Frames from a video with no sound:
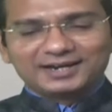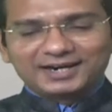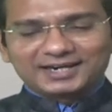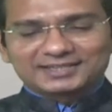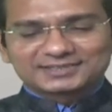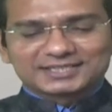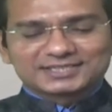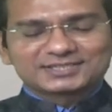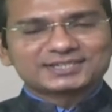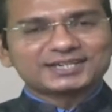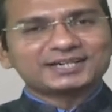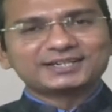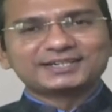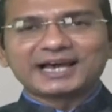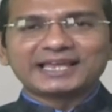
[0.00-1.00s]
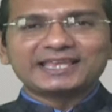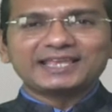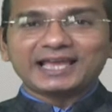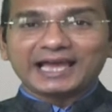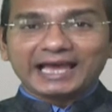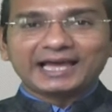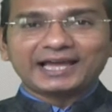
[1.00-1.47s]
Assisted
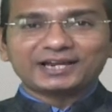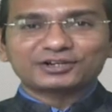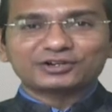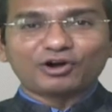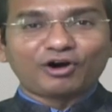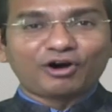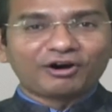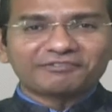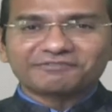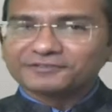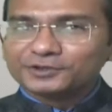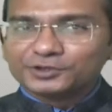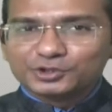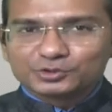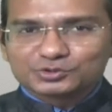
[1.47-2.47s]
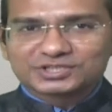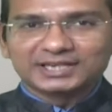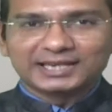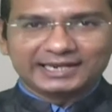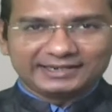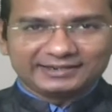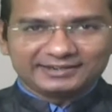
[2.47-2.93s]
Dying Act of New
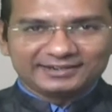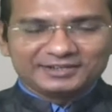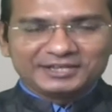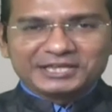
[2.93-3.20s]
Zealand.